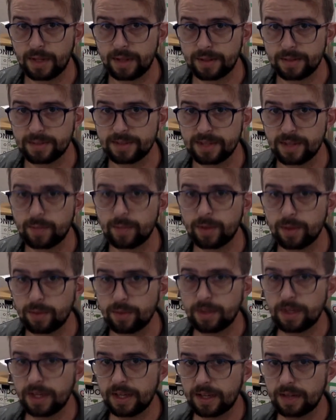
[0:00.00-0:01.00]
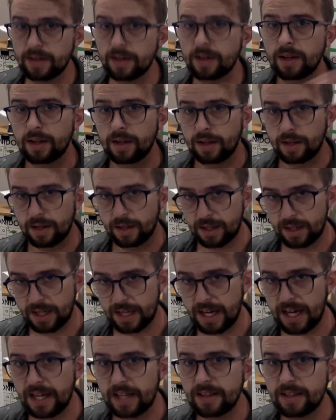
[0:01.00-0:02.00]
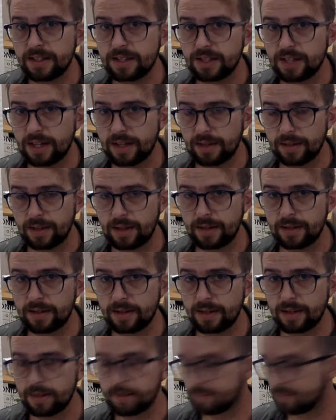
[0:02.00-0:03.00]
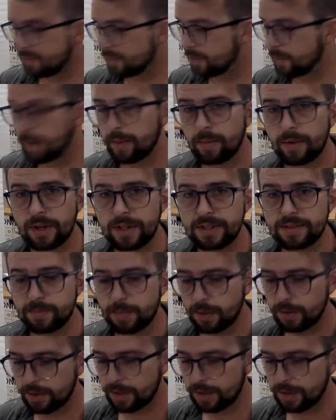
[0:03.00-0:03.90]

someone who can guide the child. I remember I spoke